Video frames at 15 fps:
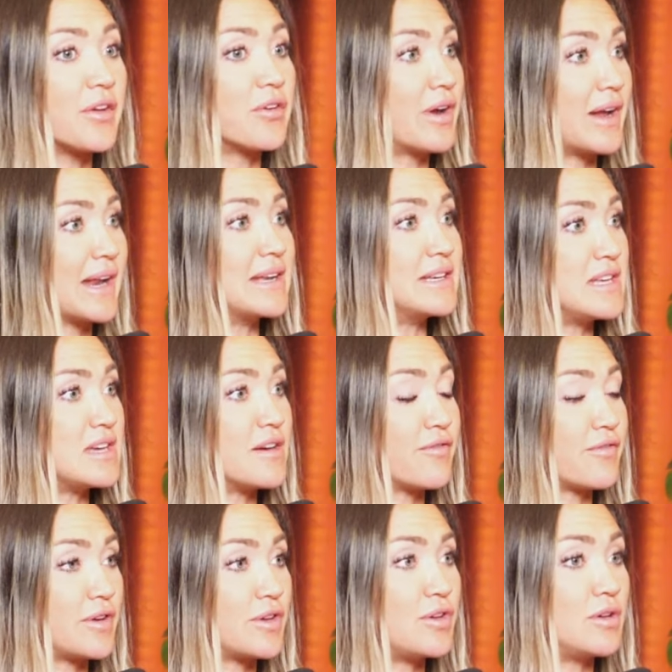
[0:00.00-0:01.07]
a great idea
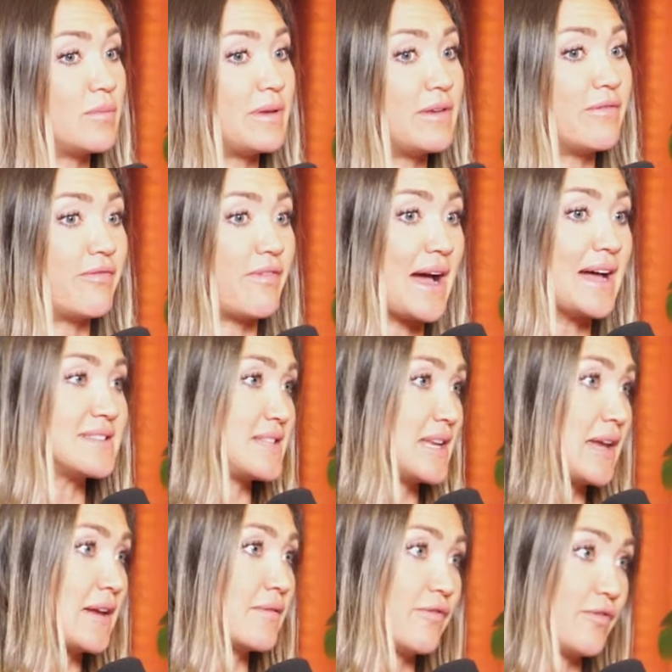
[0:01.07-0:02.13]
for you to be
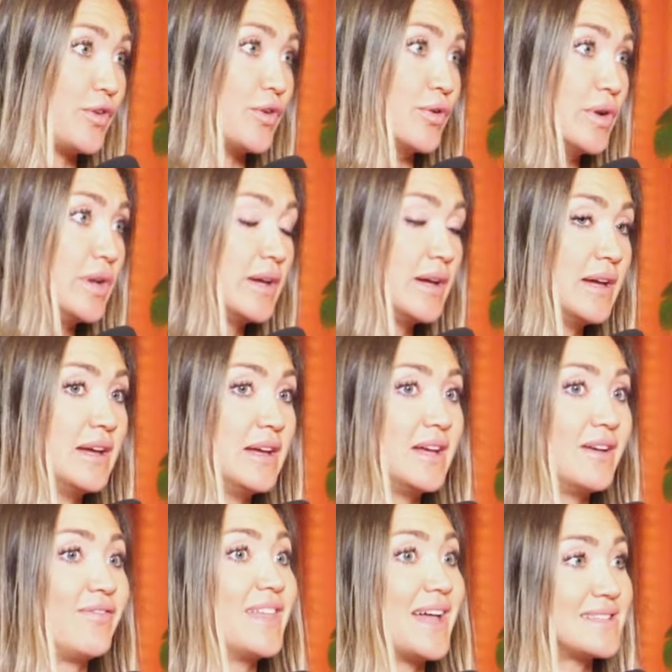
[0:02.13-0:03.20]
fasting food
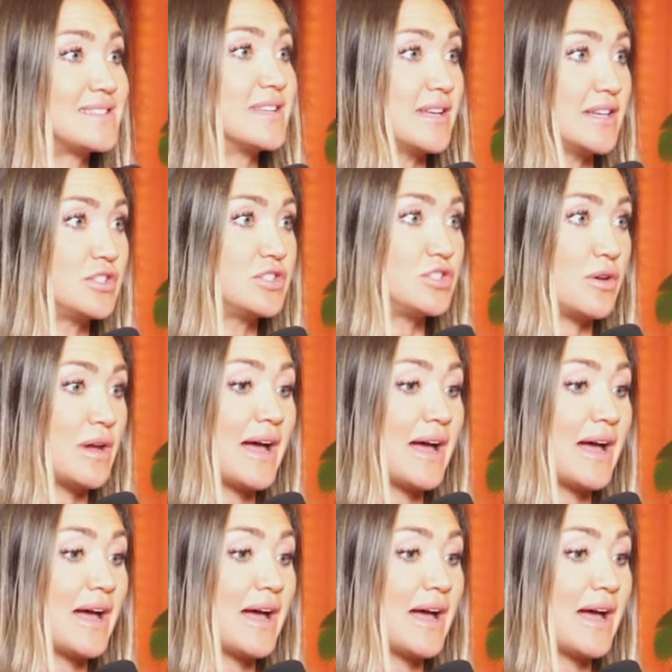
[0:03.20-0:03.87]
if that's an issue.